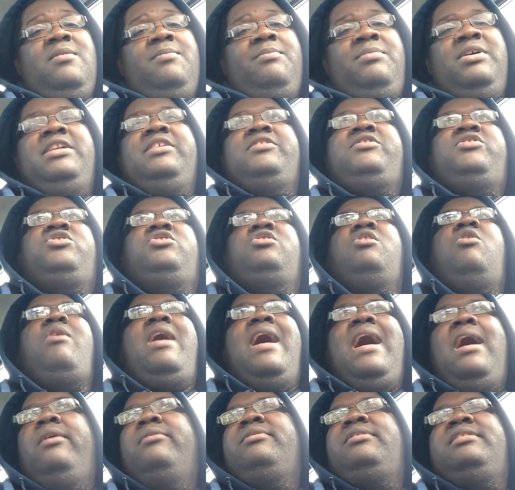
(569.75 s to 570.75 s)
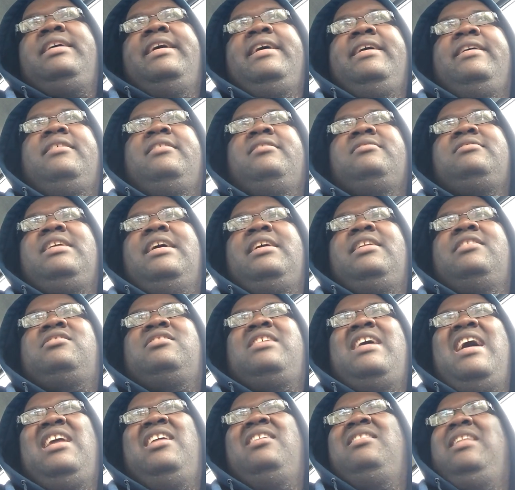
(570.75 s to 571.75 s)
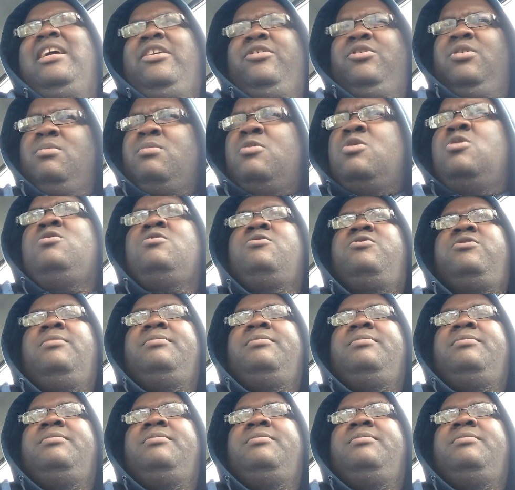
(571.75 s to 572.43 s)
but it's so out there that it's kind of like removed